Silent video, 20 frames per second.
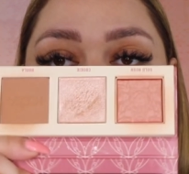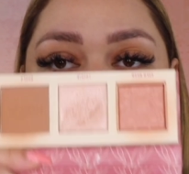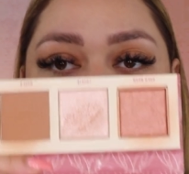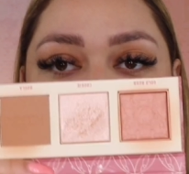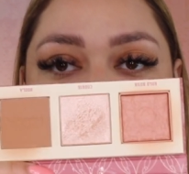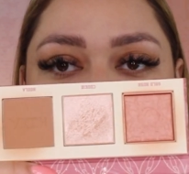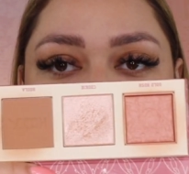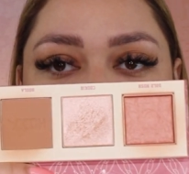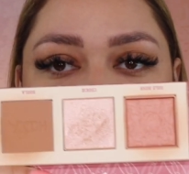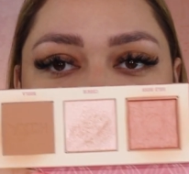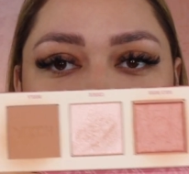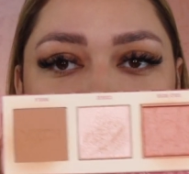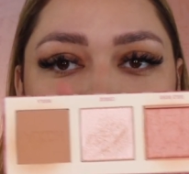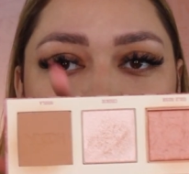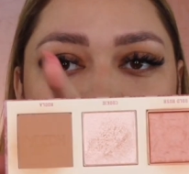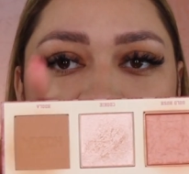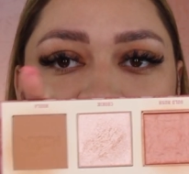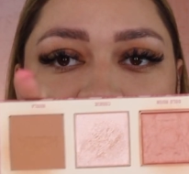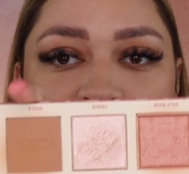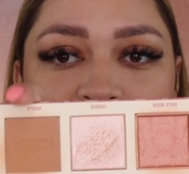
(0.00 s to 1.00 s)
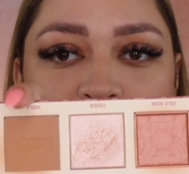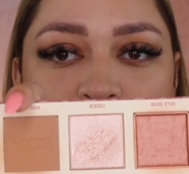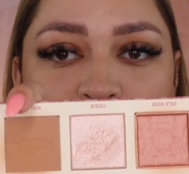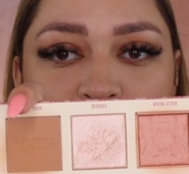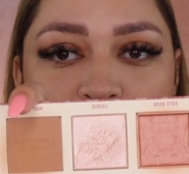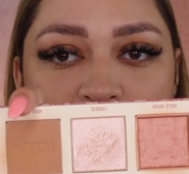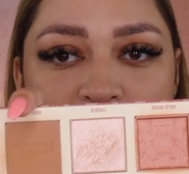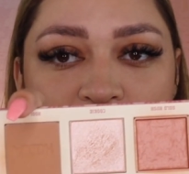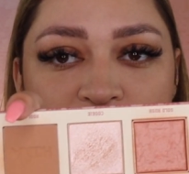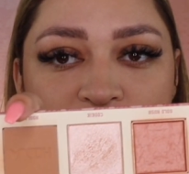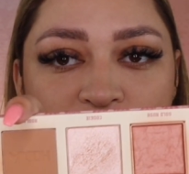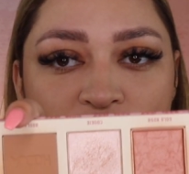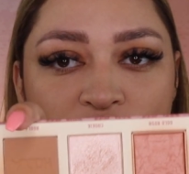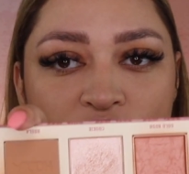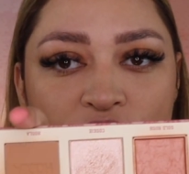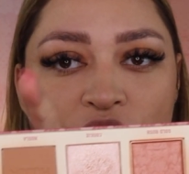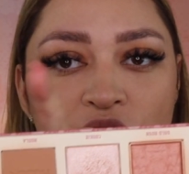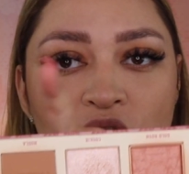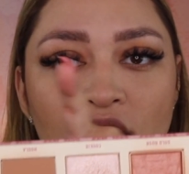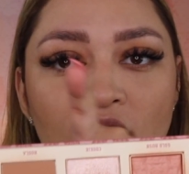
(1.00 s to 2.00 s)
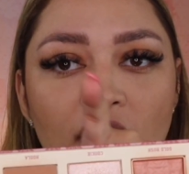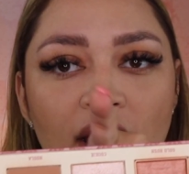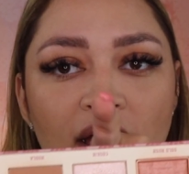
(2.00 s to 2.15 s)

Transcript: all of them, the bronzer,